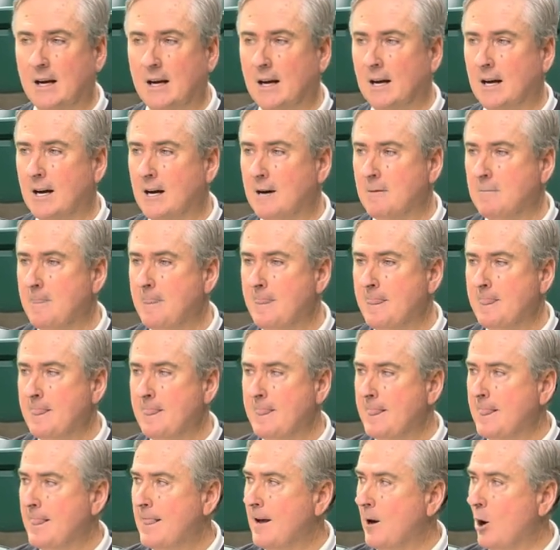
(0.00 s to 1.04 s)
Uh,
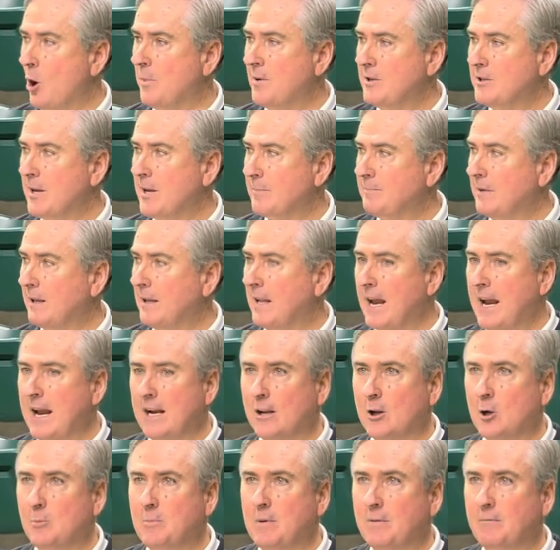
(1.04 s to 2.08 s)
opens up the lane a
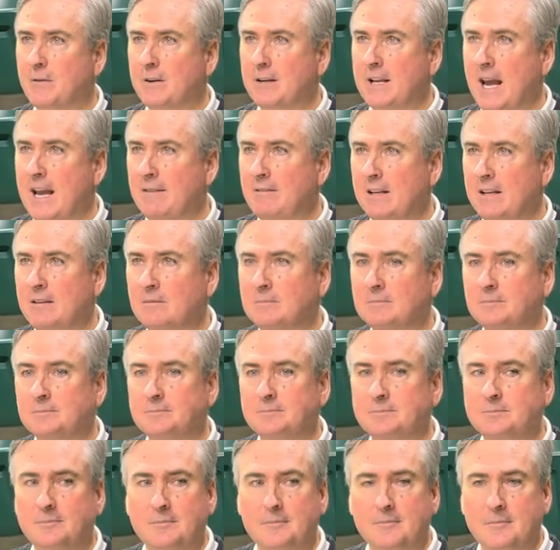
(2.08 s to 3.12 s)
little bit for Davy.
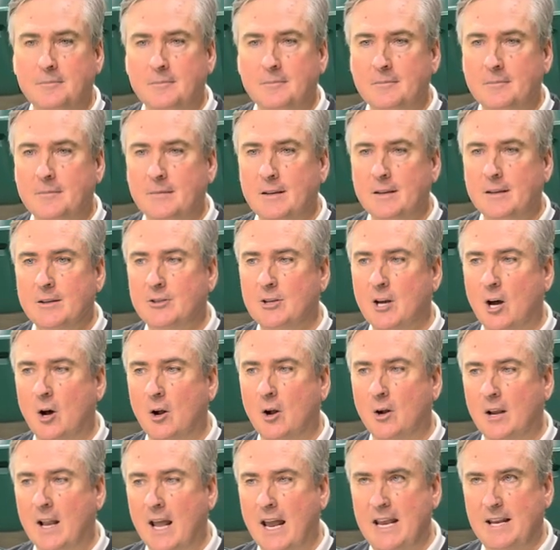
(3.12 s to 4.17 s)
Saw
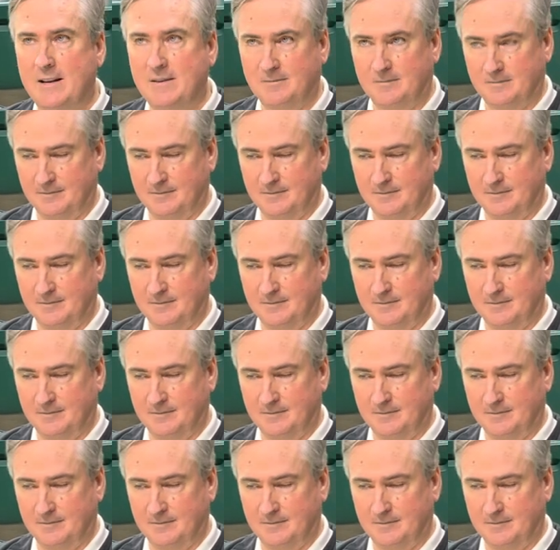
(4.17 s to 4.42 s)
late.